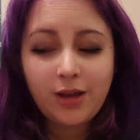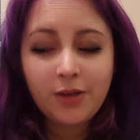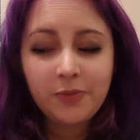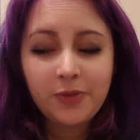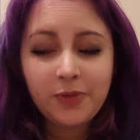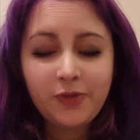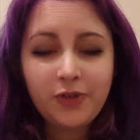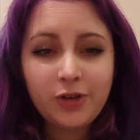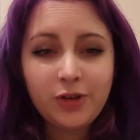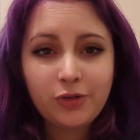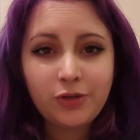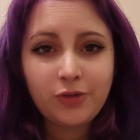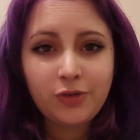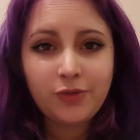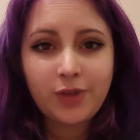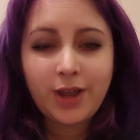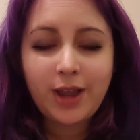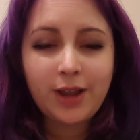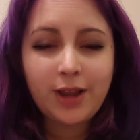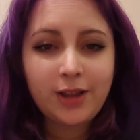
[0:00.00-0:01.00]
if you look on
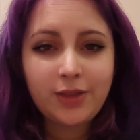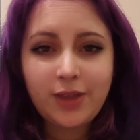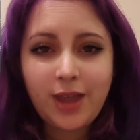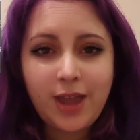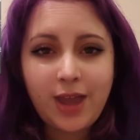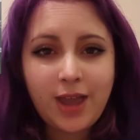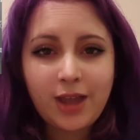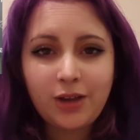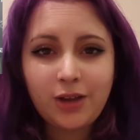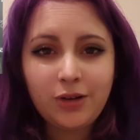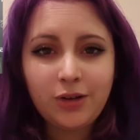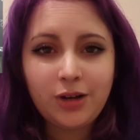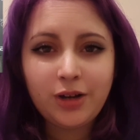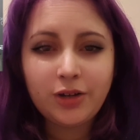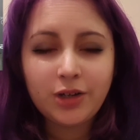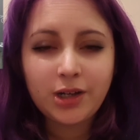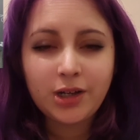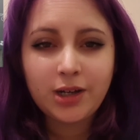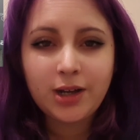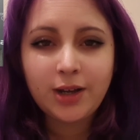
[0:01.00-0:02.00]
the hair colour
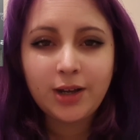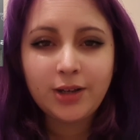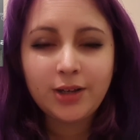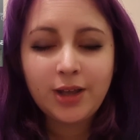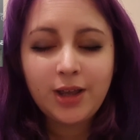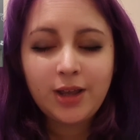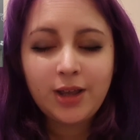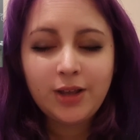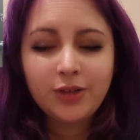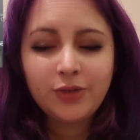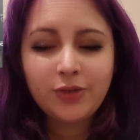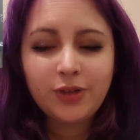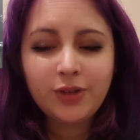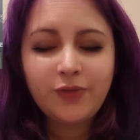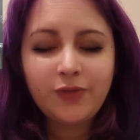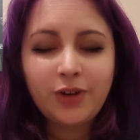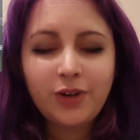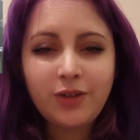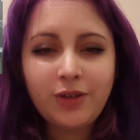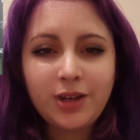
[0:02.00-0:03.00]
chart. So it's
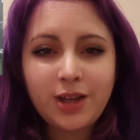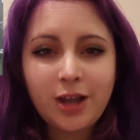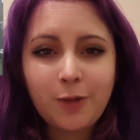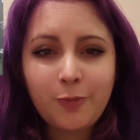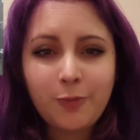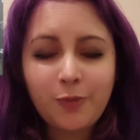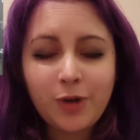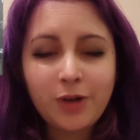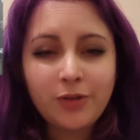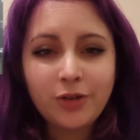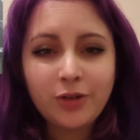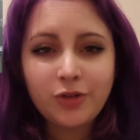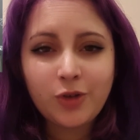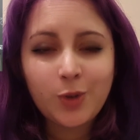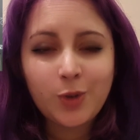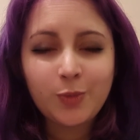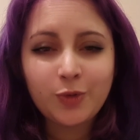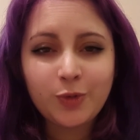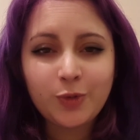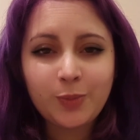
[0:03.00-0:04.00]
very dark brown, it's
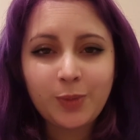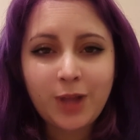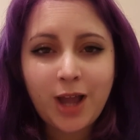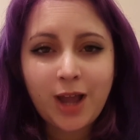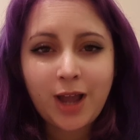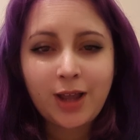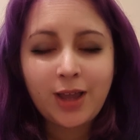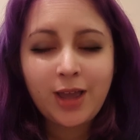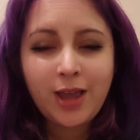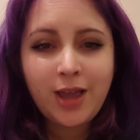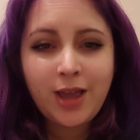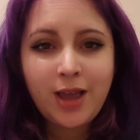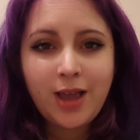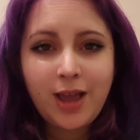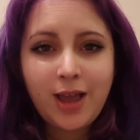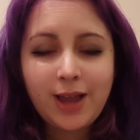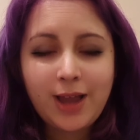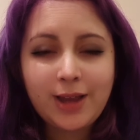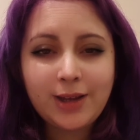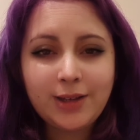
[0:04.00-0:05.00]
almost black,
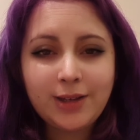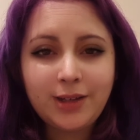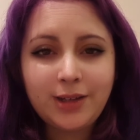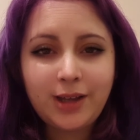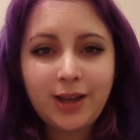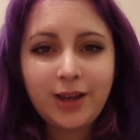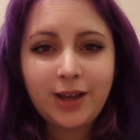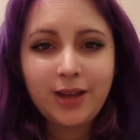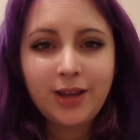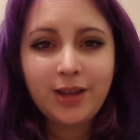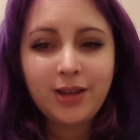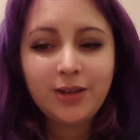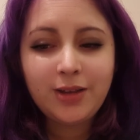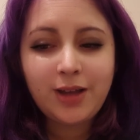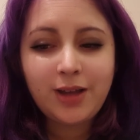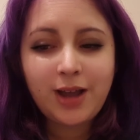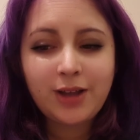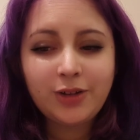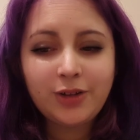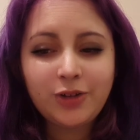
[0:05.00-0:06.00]
and I
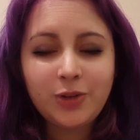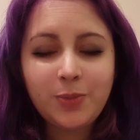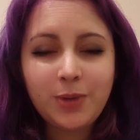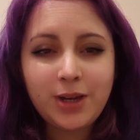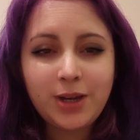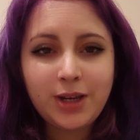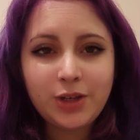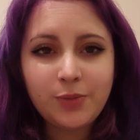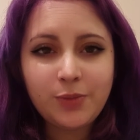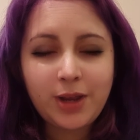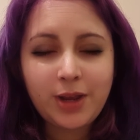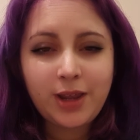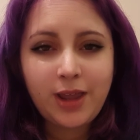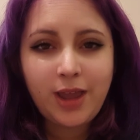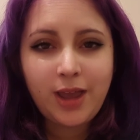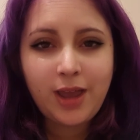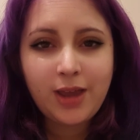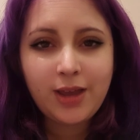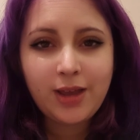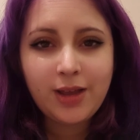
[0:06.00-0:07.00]
had to bleach my
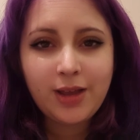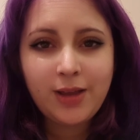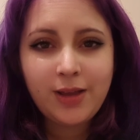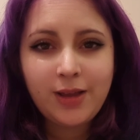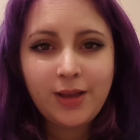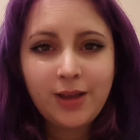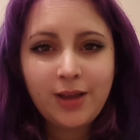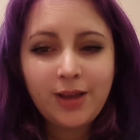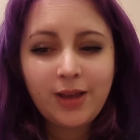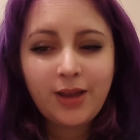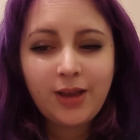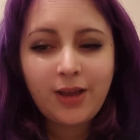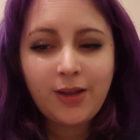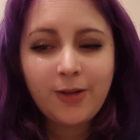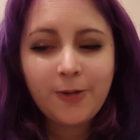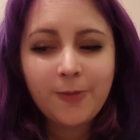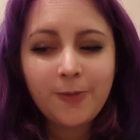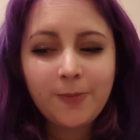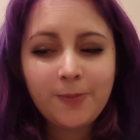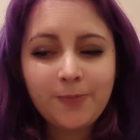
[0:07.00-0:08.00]
hair
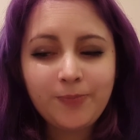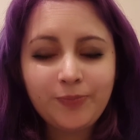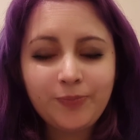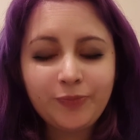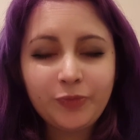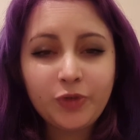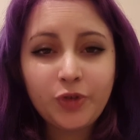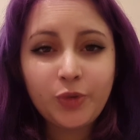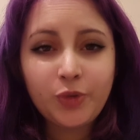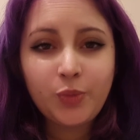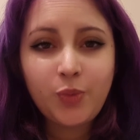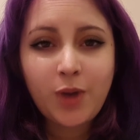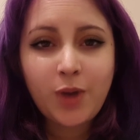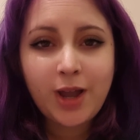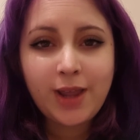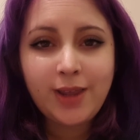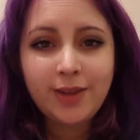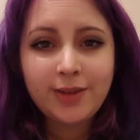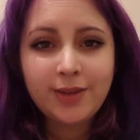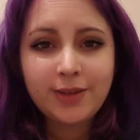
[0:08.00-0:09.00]

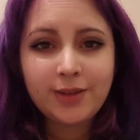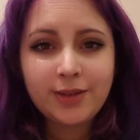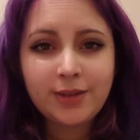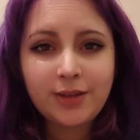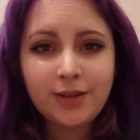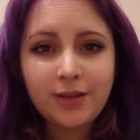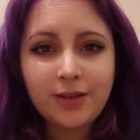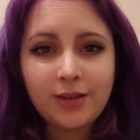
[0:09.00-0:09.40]
twice.